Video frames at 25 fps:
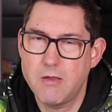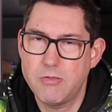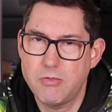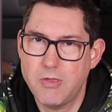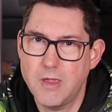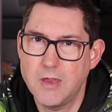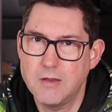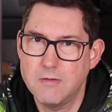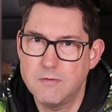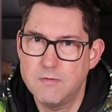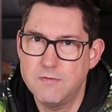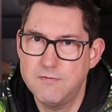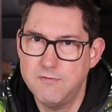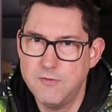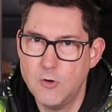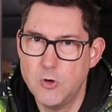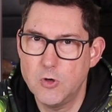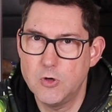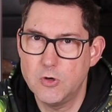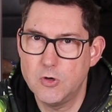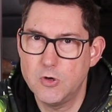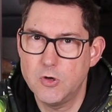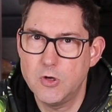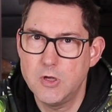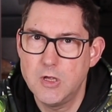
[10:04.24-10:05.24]
I think,
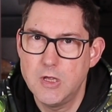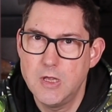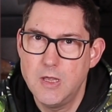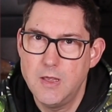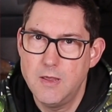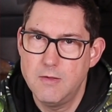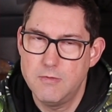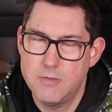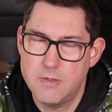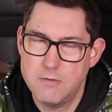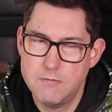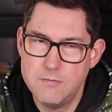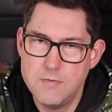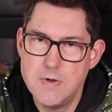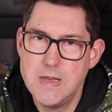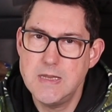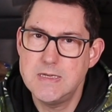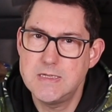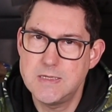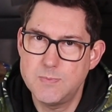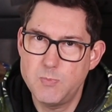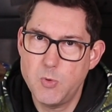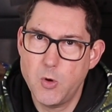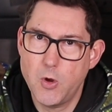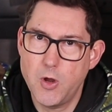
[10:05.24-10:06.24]
for the
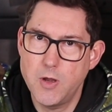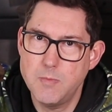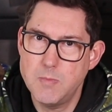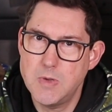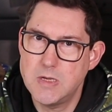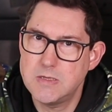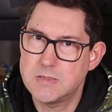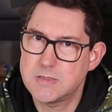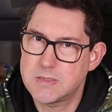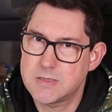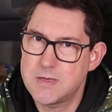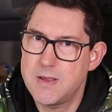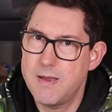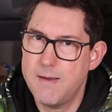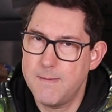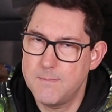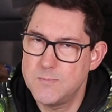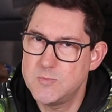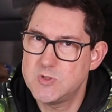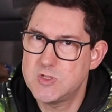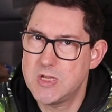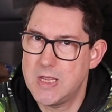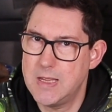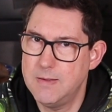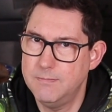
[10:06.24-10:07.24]
redeployment
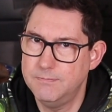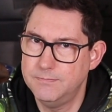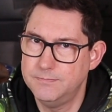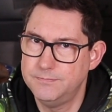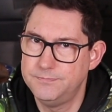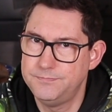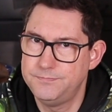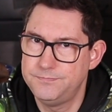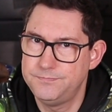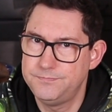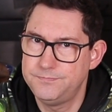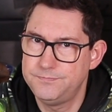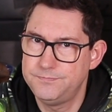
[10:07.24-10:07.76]
comes in.